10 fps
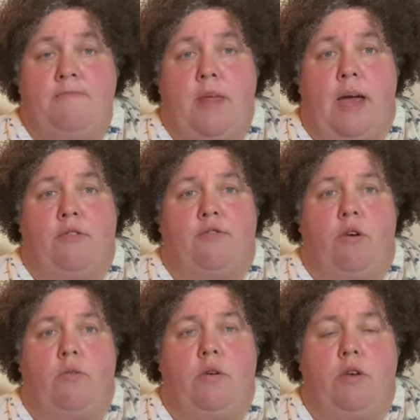And
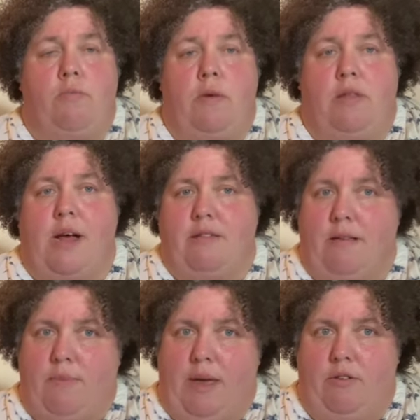so that's
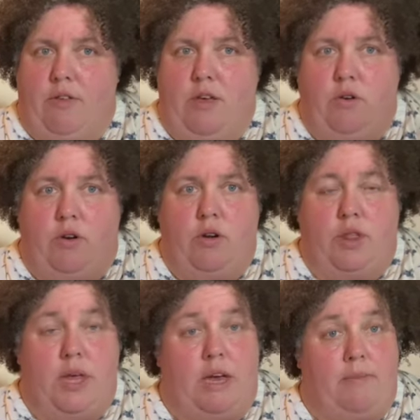something else that you could
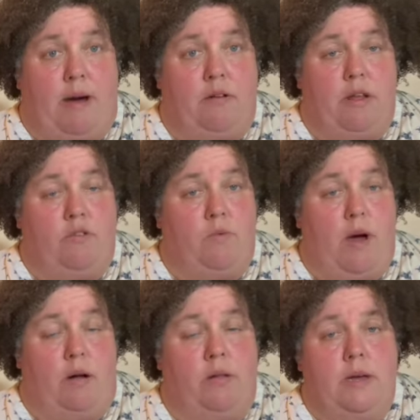think about as
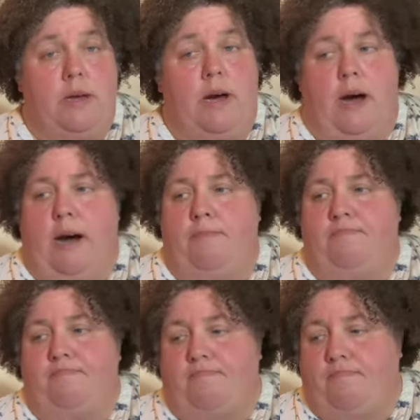well. And
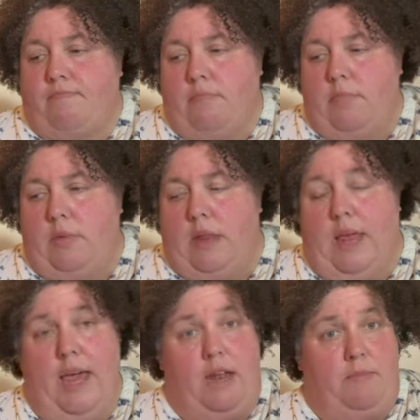
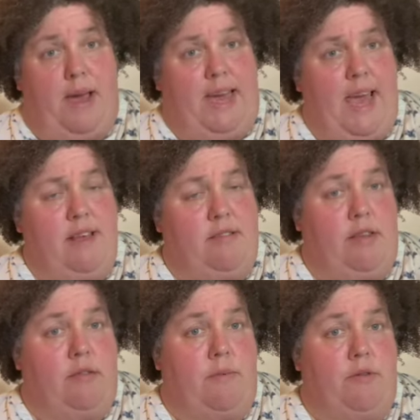in my
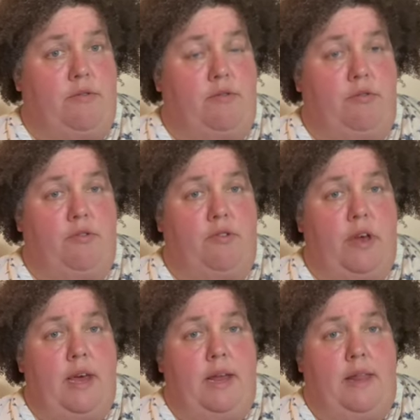case, some other tools
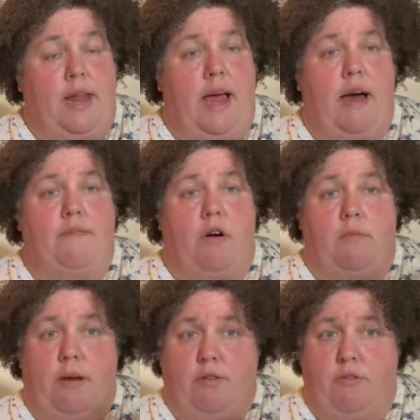that I have are
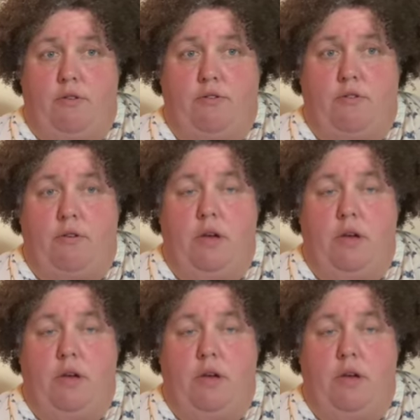my serger